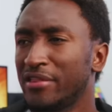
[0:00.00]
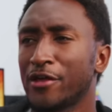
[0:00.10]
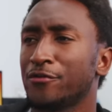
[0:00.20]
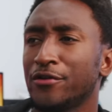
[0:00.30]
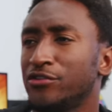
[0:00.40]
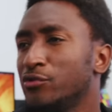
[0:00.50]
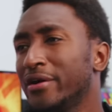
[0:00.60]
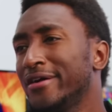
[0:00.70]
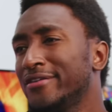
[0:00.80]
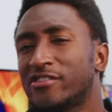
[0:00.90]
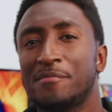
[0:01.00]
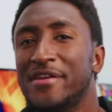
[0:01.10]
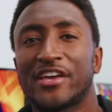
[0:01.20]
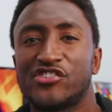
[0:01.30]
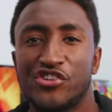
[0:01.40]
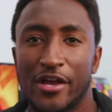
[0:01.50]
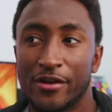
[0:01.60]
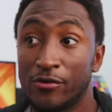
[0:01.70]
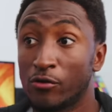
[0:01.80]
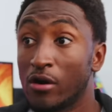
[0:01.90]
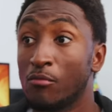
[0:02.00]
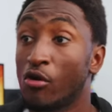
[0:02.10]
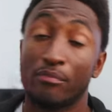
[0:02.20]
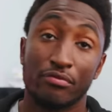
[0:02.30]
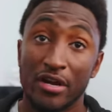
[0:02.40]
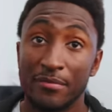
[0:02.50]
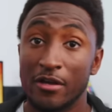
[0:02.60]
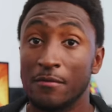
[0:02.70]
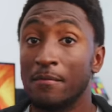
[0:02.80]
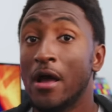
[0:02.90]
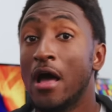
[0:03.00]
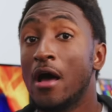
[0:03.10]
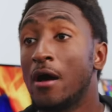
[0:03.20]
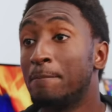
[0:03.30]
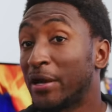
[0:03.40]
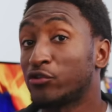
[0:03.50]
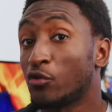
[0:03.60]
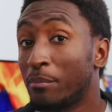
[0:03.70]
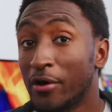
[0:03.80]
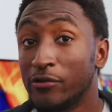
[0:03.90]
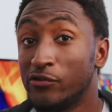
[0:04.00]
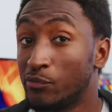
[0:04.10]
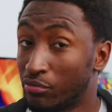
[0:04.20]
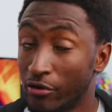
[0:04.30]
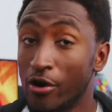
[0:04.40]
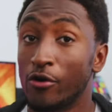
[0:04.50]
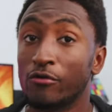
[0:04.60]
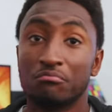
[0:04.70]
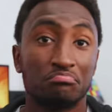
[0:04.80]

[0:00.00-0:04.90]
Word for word: later they'll do a some next gen or a more premium Pixel Buds Pro